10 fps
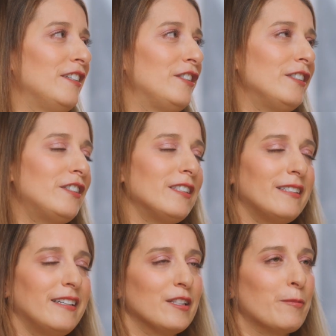She's
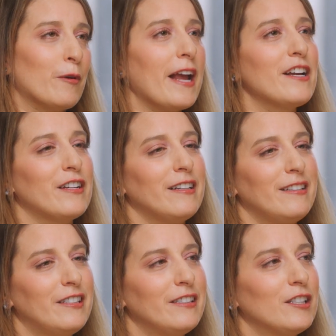just an
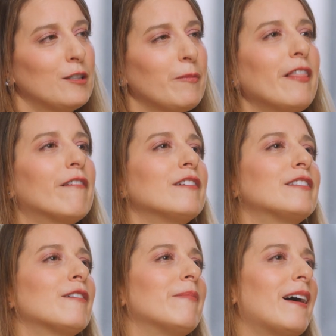inspiration. She's just been through
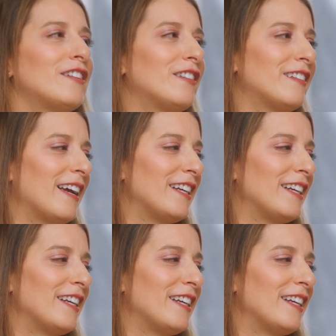so much